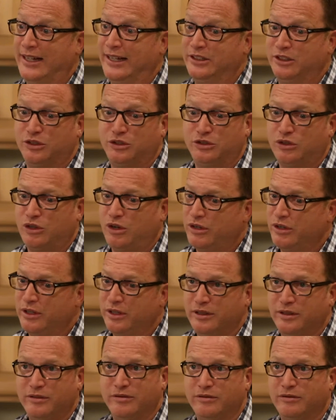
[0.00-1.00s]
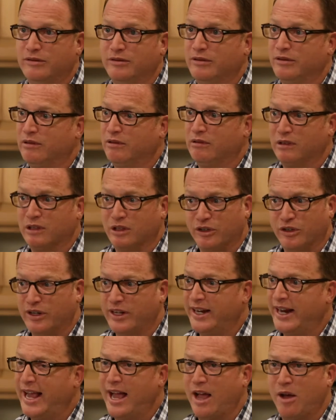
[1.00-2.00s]
I just started
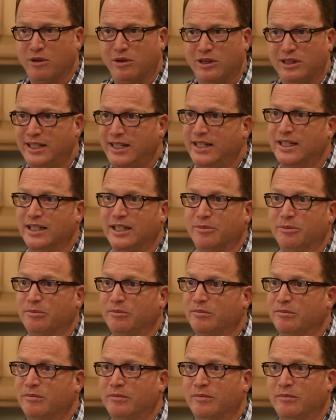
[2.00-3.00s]
learning how to lead him.